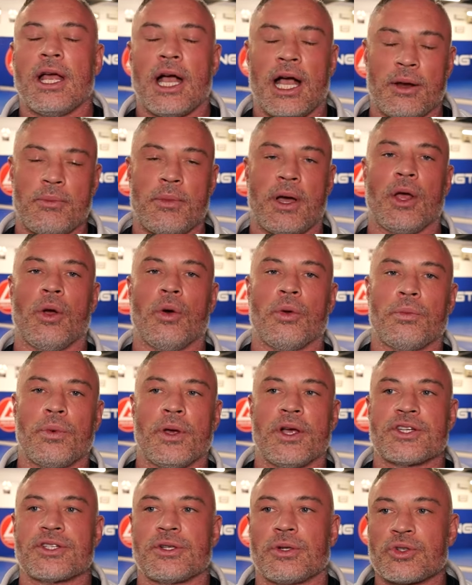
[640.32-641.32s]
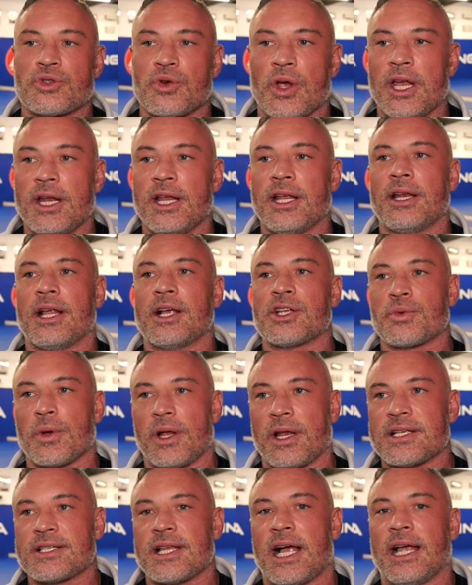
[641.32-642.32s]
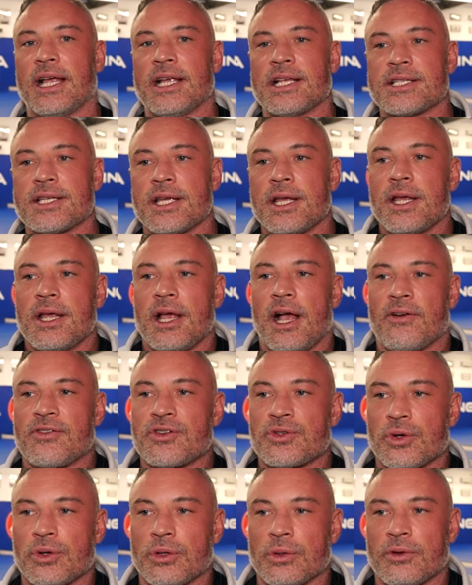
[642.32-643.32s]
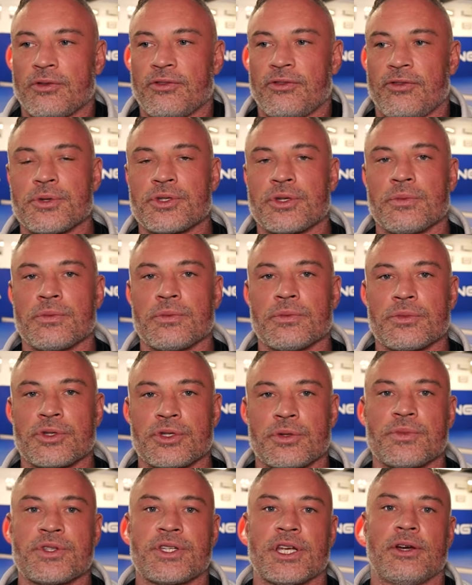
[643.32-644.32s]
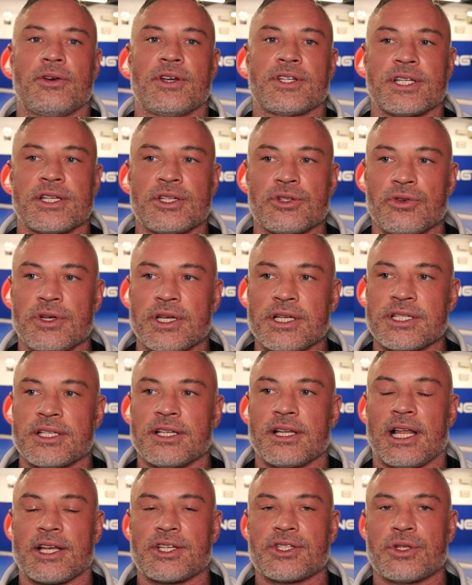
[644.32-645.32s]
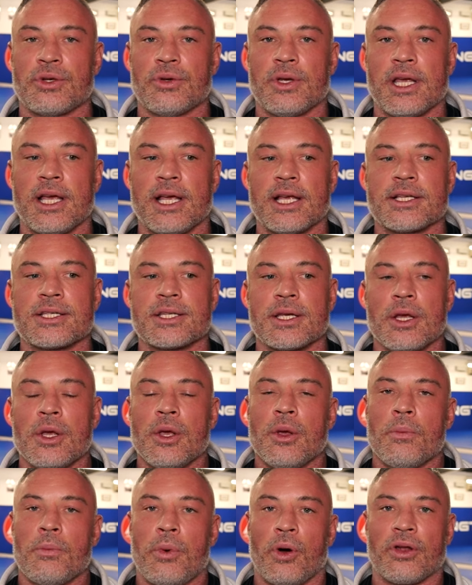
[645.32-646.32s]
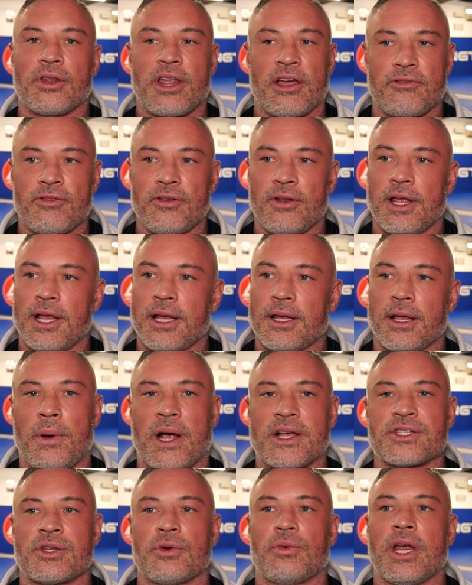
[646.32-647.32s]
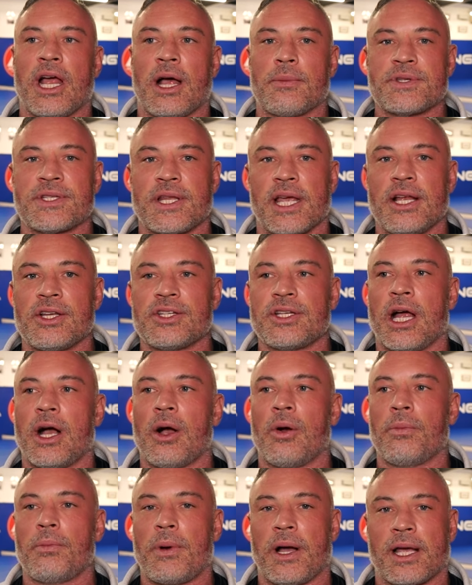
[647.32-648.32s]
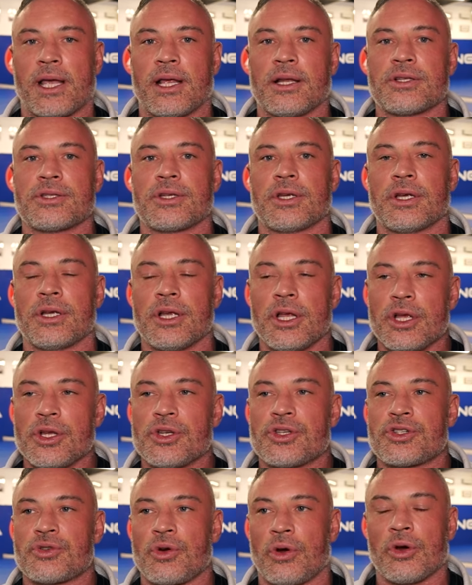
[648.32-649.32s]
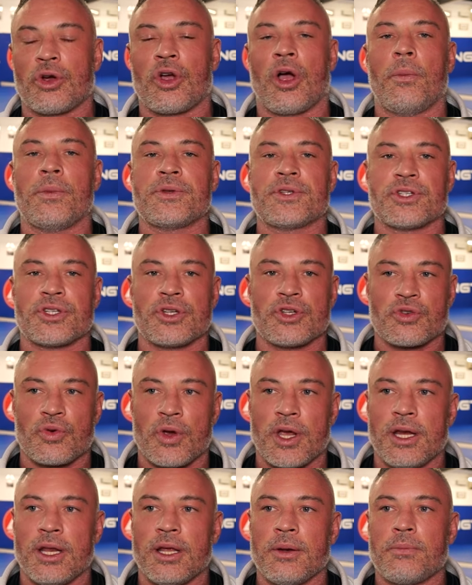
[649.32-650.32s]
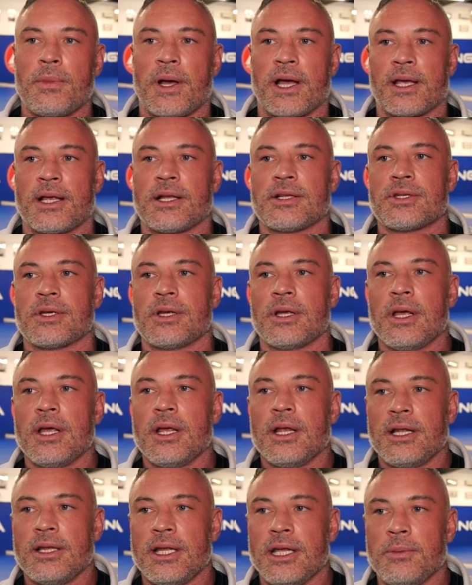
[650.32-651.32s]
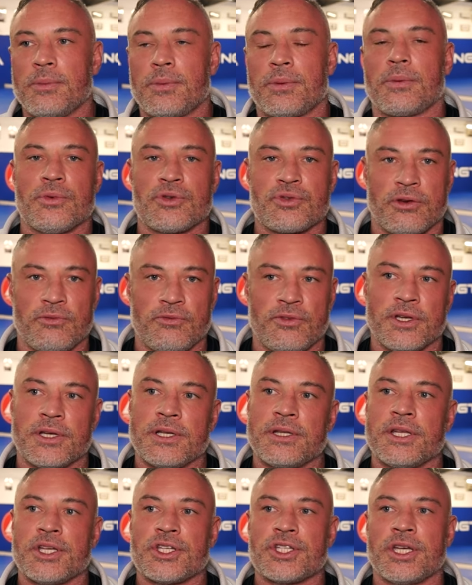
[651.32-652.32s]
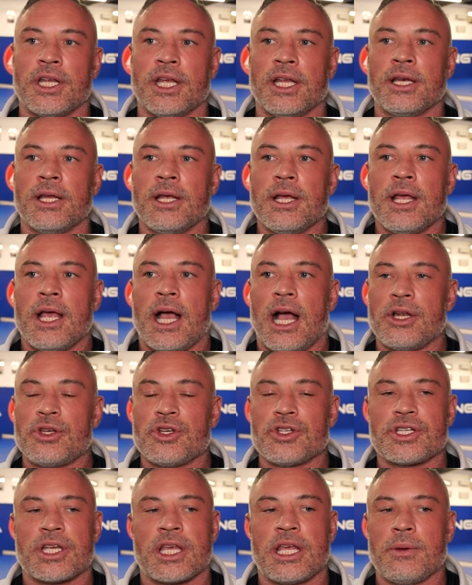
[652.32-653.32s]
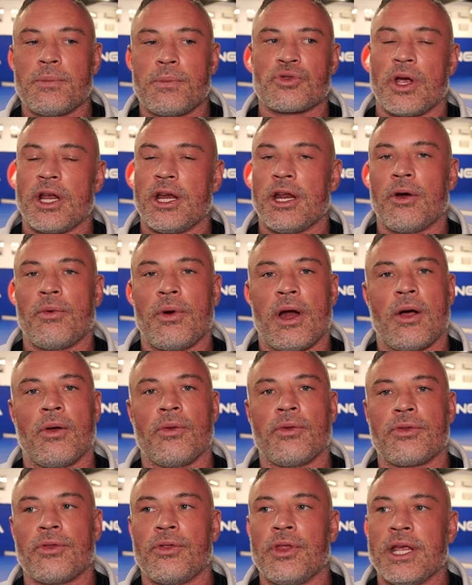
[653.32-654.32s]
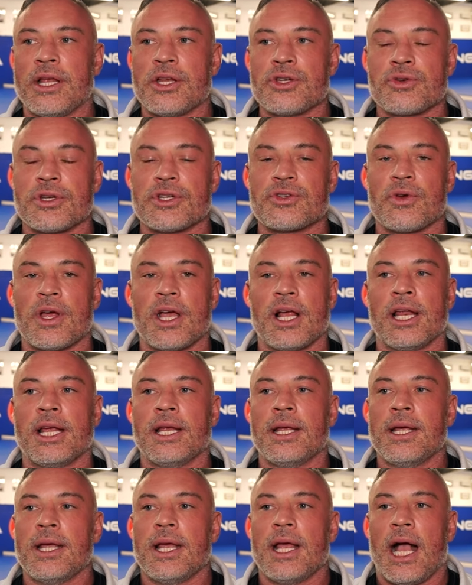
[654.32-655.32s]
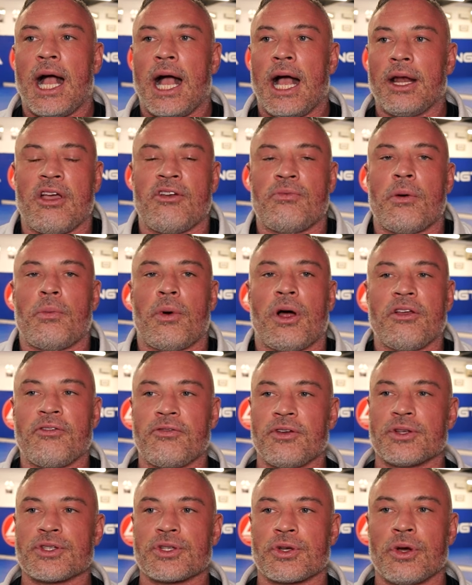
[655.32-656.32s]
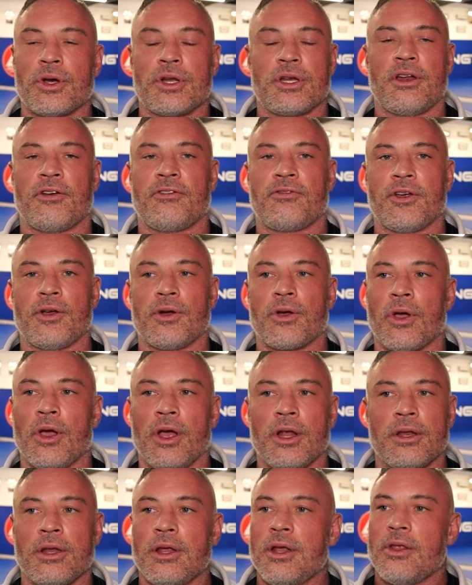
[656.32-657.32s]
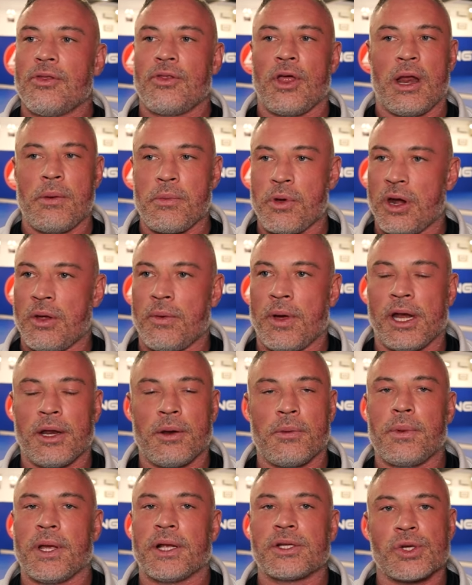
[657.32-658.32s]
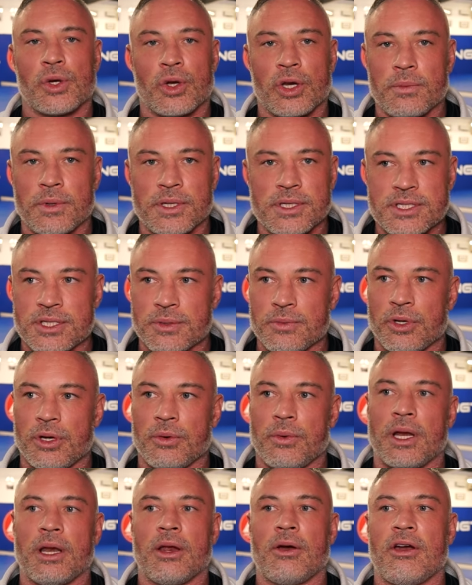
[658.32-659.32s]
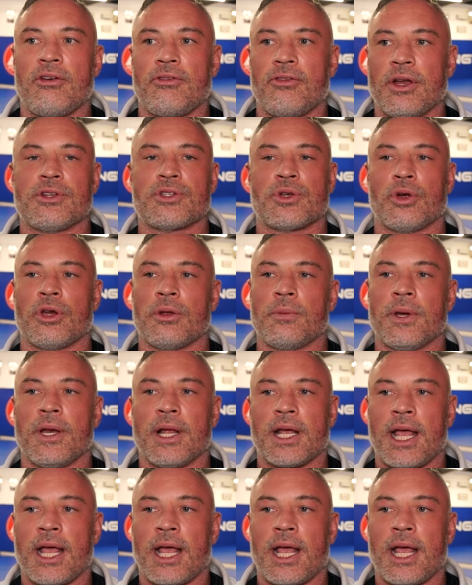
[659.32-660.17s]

and my own personal training. As well as that is, I've struggled with some serious injuries in the last 2 years, but definitely past the rehab stage now, back into strong competition training, back into deep strength and conditioning, and just keep training around the injuries really. And if my body feels good and I feel good, then I'm going to enter the big tournaments. I'm going to enter every tournament I